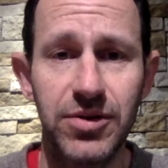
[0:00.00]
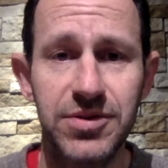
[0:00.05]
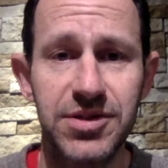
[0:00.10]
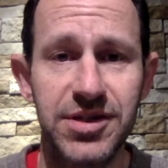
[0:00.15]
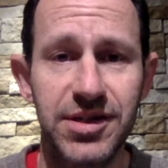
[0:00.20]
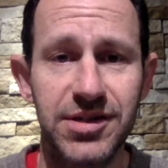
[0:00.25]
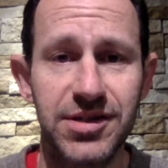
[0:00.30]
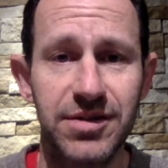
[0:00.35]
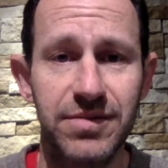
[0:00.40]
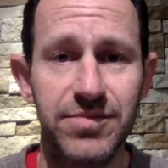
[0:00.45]

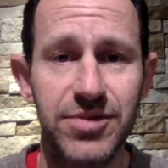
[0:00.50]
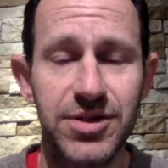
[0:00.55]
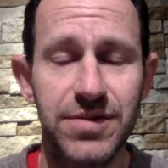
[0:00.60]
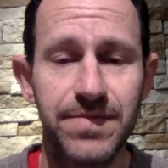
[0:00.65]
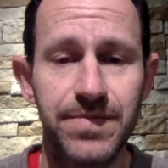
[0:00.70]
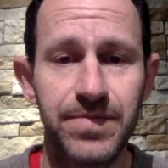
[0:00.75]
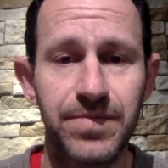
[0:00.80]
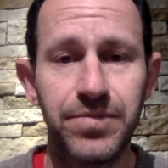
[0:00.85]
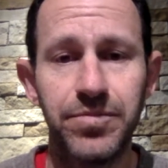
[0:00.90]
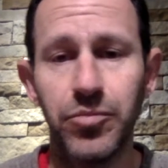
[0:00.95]
systems.
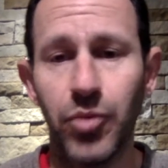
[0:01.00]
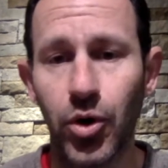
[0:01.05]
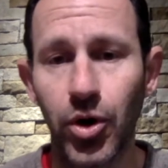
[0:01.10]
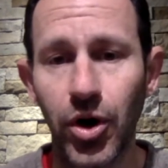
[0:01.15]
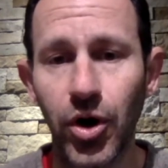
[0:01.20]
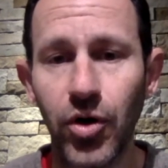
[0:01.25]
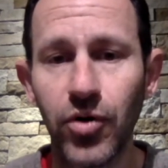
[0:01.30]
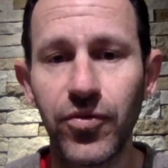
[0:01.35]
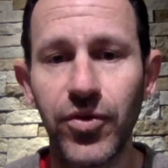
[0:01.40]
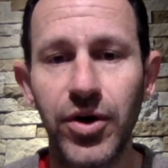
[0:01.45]

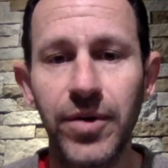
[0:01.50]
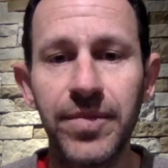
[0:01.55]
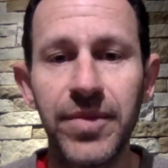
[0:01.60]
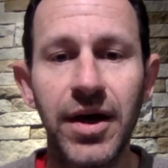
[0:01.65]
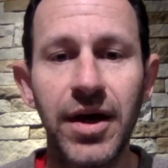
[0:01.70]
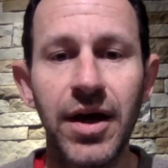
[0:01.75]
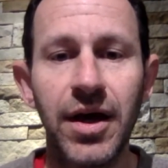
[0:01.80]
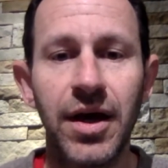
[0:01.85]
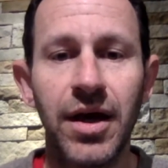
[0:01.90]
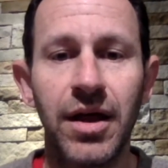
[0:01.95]
Moreover,
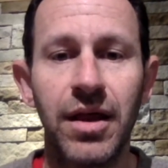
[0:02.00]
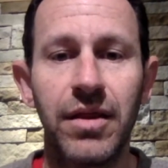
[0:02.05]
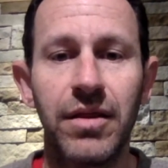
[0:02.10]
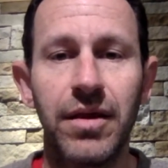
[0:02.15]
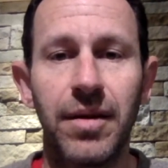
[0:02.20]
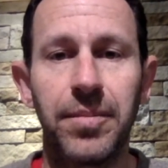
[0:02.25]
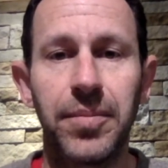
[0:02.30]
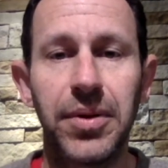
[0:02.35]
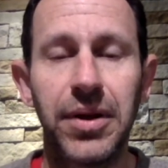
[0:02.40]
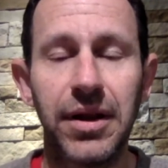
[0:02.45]
the
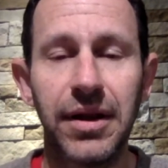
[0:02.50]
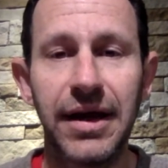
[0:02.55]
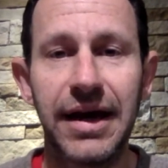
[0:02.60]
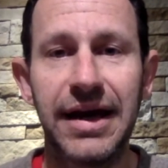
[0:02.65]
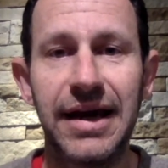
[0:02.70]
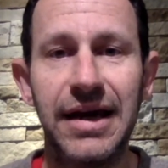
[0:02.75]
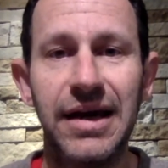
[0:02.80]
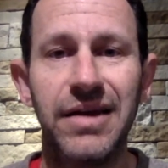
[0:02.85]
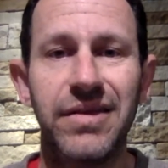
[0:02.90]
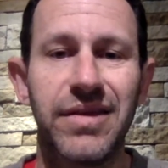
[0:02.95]

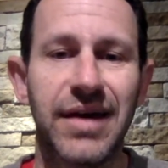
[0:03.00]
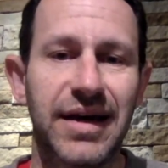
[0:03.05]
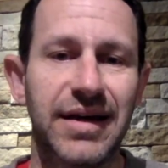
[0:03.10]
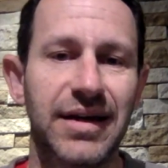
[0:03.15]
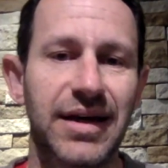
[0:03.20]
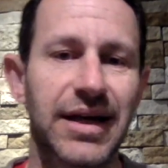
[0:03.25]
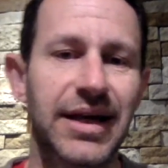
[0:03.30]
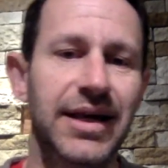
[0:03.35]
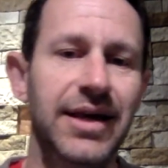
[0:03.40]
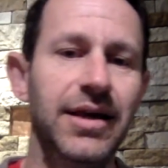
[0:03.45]
plague
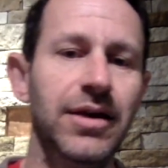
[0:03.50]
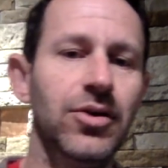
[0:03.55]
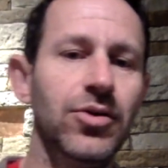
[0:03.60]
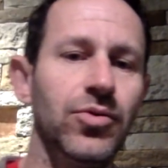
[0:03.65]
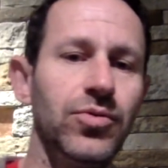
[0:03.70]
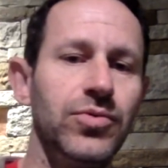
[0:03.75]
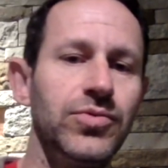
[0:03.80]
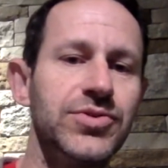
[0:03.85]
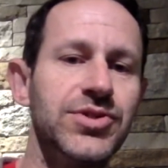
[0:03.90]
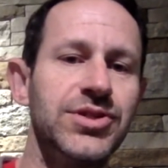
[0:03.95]
that
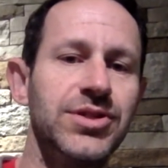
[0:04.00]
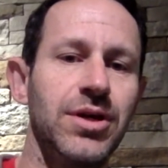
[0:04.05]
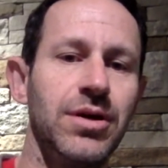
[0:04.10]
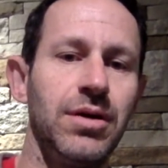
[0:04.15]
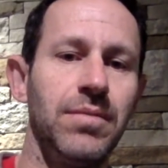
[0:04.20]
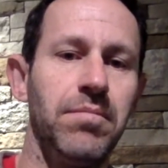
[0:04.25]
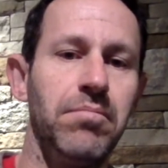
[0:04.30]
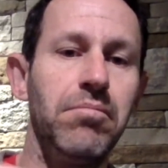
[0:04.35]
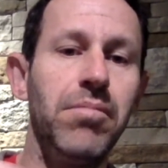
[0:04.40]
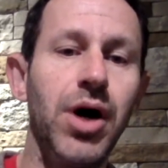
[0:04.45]
kills
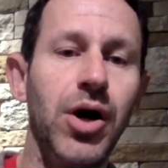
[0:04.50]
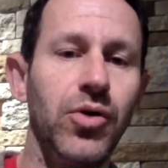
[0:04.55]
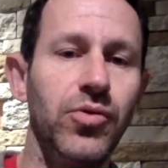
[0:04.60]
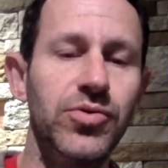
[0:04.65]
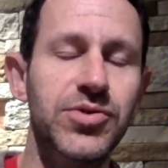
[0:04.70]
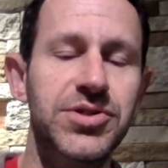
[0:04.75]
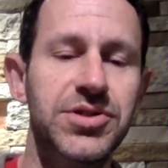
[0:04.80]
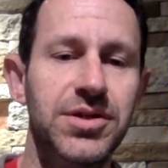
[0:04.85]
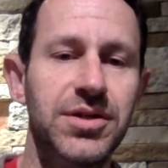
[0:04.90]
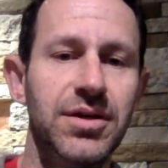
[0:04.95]

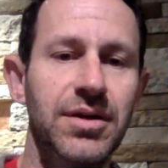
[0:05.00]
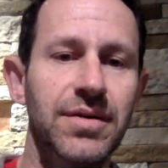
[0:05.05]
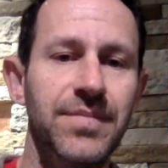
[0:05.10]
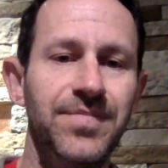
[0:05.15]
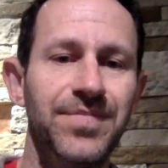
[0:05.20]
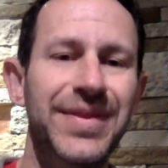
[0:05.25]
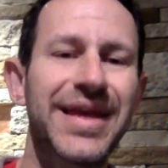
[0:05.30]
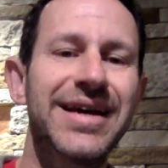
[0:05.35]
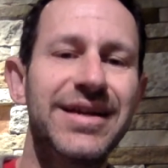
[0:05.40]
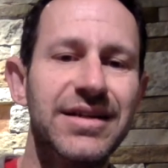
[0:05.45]
most
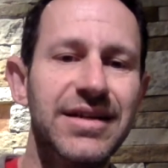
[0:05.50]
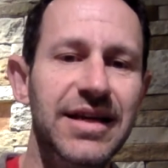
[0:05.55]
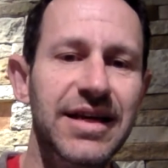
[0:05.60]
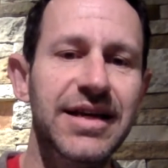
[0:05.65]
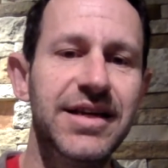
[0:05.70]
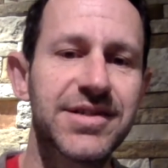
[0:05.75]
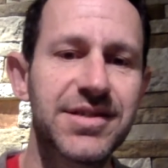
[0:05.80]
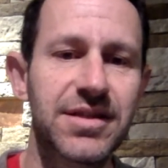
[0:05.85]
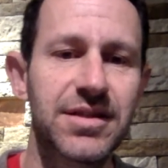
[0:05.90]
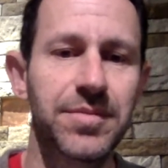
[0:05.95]

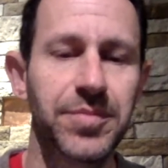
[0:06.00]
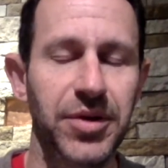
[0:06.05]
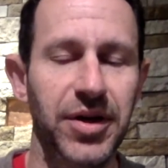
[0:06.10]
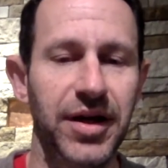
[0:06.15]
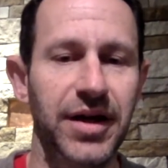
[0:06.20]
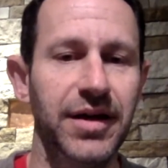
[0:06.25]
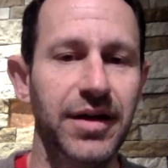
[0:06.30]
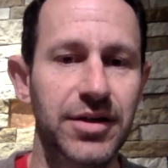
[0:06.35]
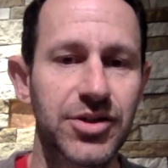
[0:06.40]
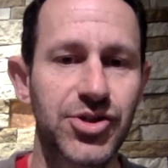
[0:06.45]
isn't the
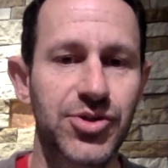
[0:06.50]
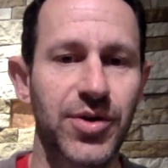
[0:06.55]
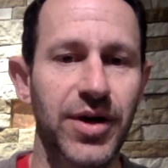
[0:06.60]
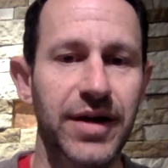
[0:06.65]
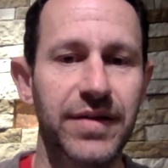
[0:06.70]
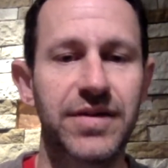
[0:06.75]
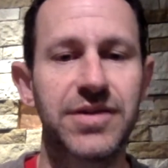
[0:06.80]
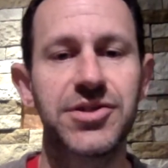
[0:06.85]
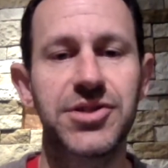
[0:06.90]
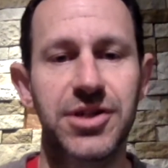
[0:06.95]
plague strain
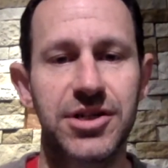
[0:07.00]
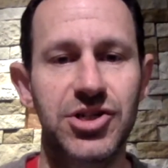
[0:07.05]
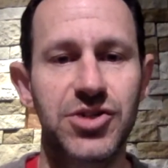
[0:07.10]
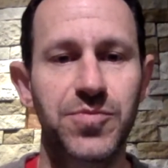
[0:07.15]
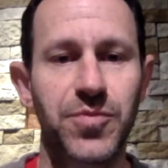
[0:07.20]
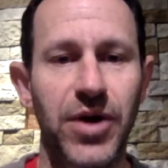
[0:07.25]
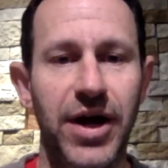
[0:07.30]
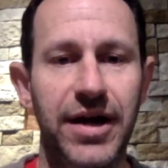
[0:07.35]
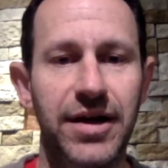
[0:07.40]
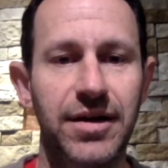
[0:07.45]
that's going to
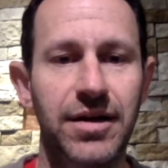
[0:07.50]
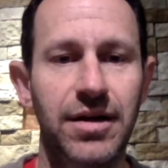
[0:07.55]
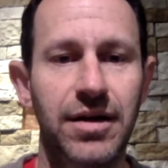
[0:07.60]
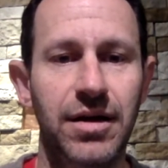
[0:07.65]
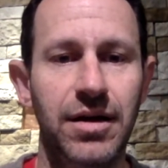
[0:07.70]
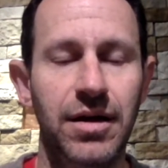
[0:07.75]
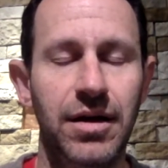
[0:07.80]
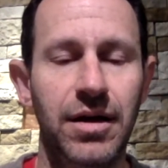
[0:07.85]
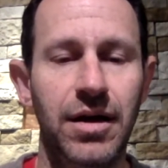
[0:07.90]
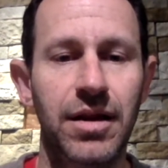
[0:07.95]
spread.
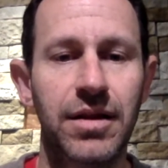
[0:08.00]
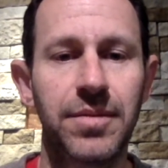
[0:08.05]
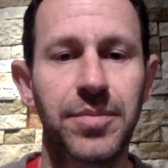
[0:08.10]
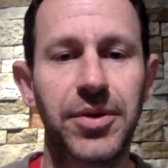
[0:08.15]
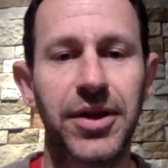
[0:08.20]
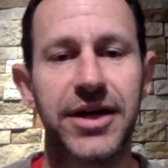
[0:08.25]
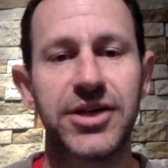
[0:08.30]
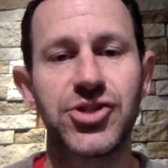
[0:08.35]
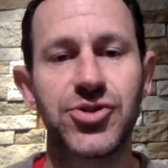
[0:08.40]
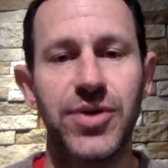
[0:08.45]
The
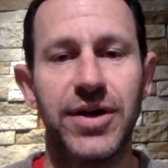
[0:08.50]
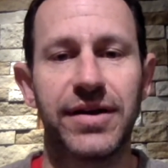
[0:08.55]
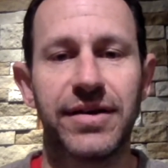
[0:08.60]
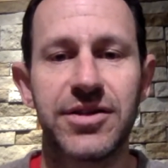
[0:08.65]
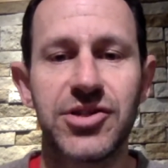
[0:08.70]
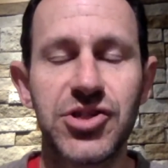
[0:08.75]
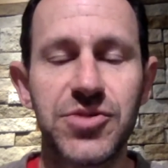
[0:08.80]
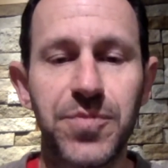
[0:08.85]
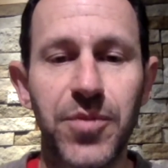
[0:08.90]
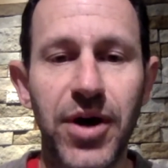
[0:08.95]
plague strain that
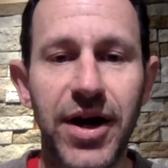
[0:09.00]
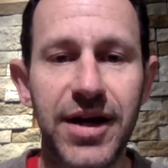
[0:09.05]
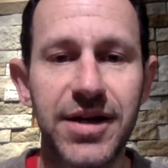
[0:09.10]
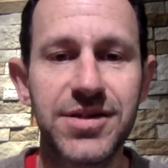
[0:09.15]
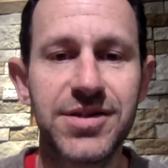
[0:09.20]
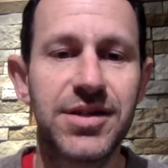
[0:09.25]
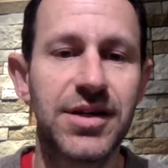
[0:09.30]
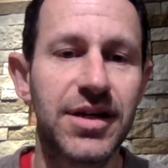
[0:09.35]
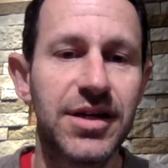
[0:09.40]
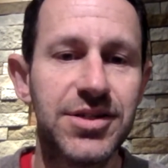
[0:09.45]

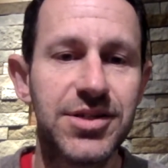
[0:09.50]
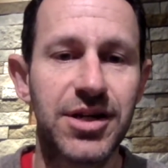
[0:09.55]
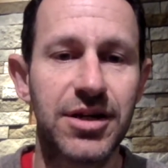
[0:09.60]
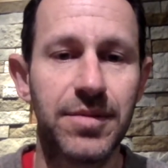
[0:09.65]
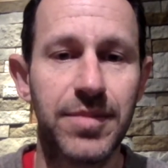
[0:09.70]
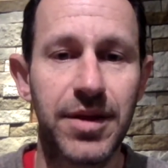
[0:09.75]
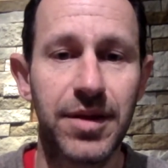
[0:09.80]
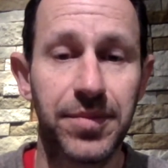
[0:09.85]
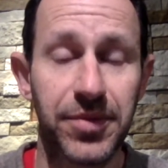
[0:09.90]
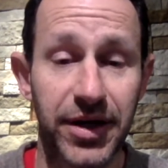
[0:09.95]
spreads is going to be
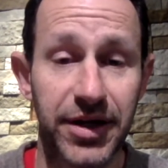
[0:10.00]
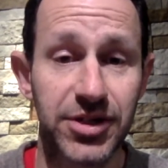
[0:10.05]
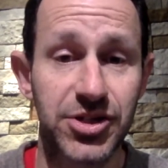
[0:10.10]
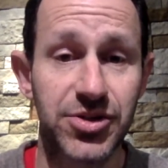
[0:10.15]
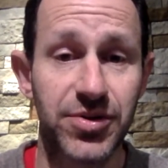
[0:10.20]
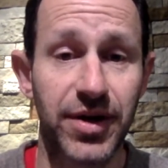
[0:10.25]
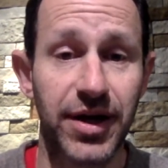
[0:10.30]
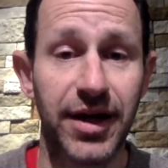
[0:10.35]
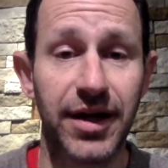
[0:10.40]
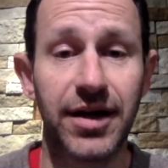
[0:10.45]
the plague
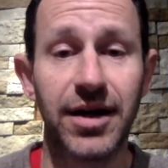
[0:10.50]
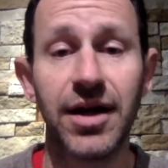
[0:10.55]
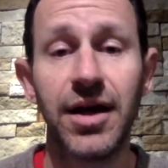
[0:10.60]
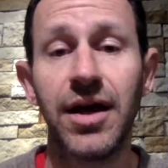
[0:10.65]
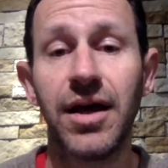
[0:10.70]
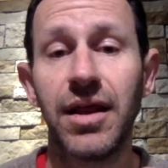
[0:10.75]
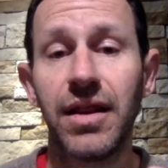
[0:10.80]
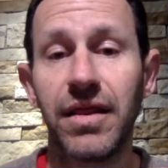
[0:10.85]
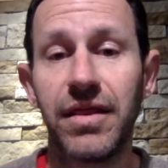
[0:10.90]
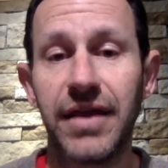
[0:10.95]
strain
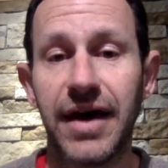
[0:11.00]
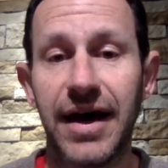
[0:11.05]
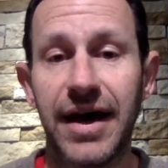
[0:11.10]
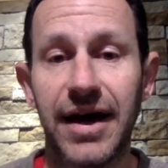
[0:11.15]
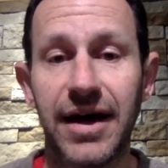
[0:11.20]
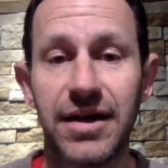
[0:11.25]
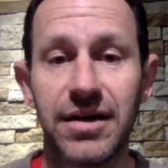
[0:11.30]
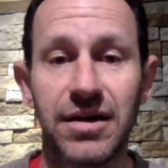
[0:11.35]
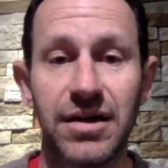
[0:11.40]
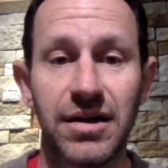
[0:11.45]

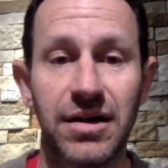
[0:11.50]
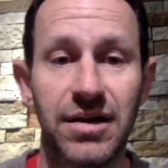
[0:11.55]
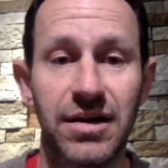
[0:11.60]
that